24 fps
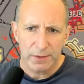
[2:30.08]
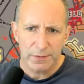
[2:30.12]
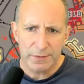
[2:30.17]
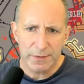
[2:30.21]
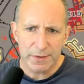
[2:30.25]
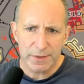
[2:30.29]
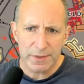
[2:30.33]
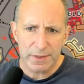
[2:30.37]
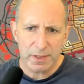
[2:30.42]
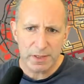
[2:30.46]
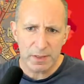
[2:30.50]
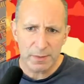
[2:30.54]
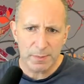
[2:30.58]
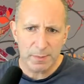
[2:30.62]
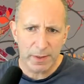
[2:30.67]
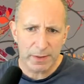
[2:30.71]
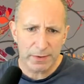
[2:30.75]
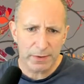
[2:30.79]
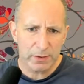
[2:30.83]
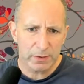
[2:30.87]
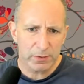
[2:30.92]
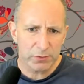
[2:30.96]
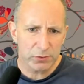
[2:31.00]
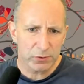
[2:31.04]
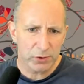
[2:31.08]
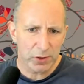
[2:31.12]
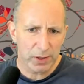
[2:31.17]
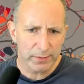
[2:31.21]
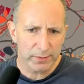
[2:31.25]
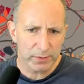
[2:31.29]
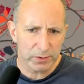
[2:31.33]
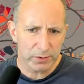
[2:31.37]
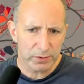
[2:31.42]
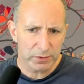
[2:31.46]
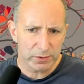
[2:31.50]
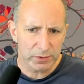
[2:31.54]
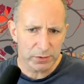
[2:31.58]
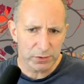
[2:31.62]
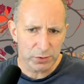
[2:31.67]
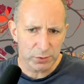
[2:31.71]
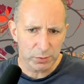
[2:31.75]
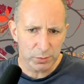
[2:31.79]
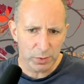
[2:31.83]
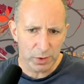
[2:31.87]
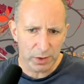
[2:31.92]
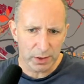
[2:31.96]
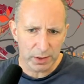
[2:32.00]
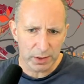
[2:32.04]
This is method of travel to
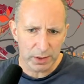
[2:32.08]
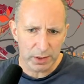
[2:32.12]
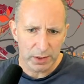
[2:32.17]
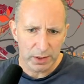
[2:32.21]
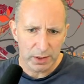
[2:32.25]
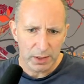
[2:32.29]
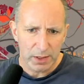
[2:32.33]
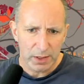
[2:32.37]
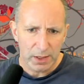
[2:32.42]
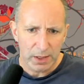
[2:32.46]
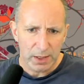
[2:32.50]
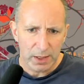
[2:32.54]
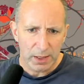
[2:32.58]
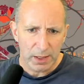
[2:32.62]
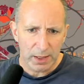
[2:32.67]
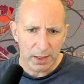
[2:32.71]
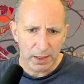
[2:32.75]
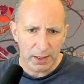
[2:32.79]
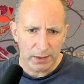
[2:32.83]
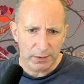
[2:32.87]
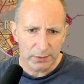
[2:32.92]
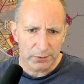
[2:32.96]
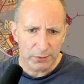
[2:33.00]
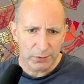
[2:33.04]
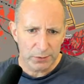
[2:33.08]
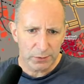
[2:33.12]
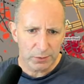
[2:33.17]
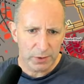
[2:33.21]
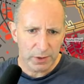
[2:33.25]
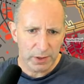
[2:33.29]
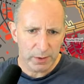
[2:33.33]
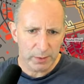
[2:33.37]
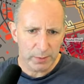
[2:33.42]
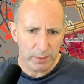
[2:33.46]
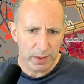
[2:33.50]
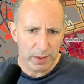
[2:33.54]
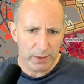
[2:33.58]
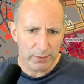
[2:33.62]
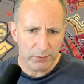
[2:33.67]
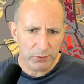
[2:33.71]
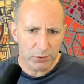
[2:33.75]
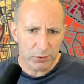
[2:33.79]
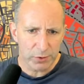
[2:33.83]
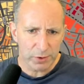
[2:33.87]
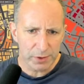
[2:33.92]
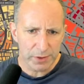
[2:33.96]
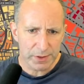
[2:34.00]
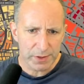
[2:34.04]
work. And here we have
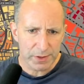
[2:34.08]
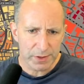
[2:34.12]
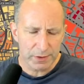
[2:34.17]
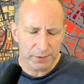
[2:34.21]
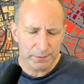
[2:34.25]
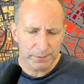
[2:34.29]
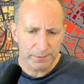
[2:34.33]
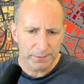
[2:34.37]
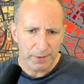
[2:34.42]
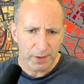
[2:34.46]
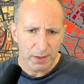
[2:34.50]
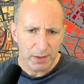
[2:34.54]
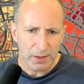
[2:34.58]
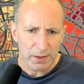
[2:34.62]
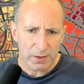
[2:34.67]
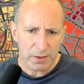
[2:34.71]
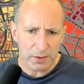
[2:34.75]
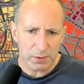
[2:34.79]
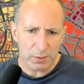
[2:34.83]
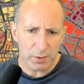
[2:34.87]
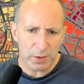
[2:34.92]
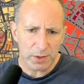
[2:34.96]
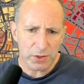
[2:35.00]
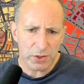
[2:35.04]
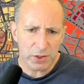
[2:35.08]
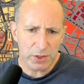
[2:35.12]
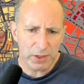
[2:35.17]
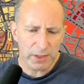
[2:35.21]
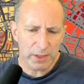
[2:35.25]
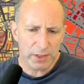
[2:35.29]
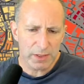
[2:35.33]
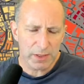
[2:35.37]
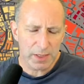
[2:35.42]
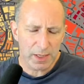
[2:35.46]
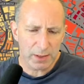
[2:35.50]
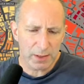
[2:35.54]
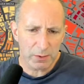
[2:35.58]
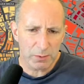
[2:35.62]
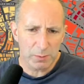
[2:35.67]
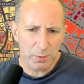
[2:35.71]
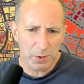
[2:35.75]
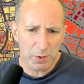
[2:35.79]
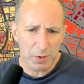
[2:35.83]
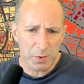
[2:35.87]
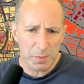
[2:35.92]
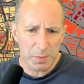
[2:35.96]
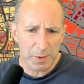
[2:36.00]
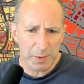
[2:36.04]
Droylesden. So the question is, how do
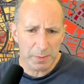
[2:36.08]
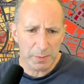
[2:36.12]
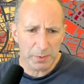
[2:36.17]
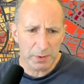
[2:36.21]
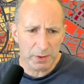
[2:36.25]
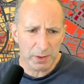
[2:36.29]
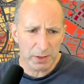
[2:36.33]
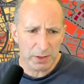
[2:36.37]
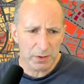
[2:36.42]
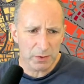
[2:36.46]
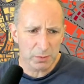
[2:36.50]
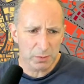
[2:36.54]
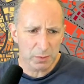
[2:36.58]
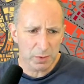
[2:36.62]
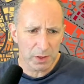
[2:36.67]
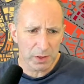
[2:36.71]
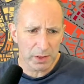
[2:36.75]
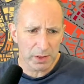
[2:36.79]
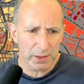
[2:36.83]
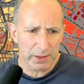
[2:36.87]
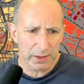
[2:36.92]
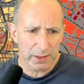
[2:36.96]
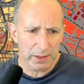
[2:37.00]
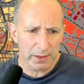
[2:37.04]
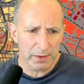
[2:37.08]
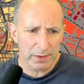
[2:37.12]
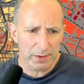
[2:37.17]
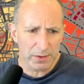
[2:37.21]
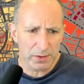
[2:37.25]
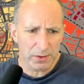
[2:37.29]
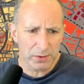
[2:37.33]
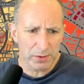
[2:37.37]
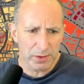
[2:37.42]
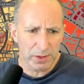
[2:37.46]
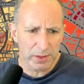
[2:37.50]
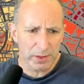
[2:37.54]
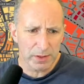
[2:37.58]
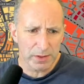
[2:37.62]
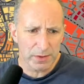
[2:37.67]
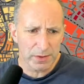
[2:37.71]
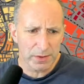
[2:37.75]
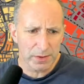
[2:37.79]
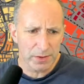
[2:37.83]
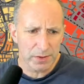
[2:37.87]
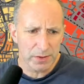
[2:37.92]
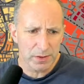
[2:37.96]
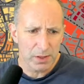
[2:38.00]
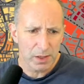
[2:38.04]
most people get to work? And the answer
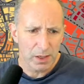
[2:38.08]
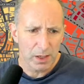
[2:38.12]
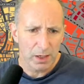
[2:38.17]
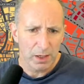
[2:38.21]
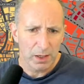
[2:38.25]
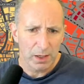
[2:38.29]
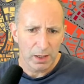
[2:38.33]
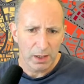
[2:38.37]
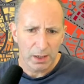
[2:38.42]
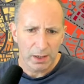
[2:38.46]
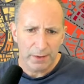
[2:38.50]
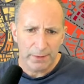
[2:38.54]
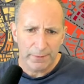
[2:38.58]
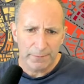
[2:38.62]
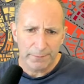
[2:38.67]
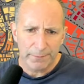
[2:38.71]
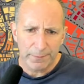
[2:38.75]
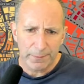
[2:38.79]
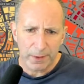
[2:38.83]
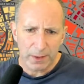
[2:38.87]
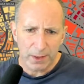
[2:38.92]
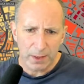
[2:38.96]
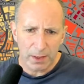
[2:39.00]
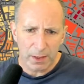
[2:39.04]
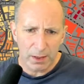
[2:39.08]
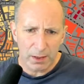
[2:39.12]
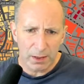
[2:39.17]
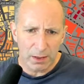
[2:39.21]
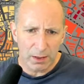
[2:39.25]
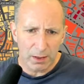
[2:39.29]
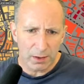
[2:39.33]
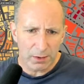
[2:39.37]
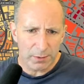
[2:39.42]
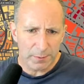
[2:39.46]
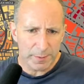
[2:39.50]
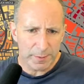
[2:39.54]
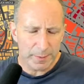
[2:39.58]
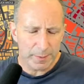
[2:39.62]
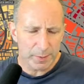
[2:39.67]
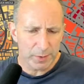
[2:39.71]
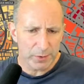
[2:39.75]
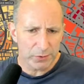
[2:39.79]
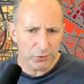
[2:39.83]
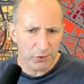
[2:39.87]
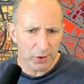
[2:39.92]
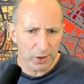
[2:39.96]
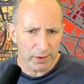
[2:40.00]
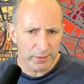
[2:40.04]
is a lot of people are
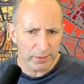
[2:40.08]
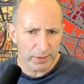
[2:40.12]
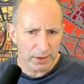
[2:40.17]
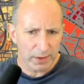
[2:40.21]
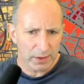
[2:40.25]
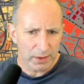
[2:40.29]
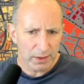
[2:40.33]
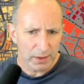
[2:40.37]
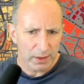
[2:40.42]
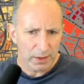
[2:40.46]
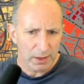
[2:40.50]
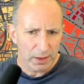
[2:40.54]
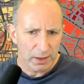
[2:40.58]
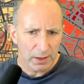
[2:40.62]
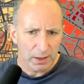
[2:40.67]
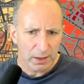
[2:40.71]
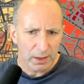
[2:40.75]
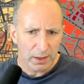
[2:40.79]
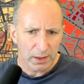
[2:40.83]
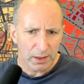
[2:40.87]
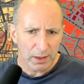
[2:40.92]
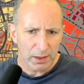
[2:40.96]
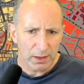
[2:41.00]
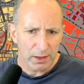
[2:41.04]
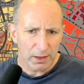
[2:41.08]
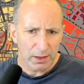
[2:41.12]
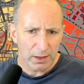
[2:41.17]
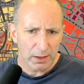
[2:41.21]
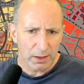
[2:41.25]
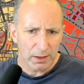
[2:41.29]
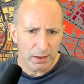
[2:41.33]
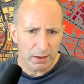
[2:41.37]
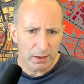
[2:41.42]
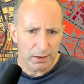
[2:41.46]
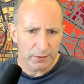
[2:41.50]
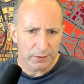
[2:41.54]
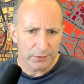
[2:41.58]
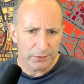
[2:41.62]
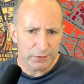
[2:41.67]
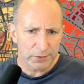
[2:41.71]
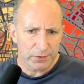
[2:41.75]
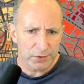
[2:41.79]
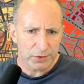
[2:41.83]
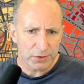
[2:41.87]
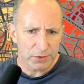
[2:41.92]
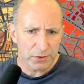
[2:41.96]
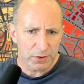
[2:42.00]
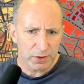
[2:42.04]
driving,
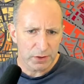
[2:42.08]
and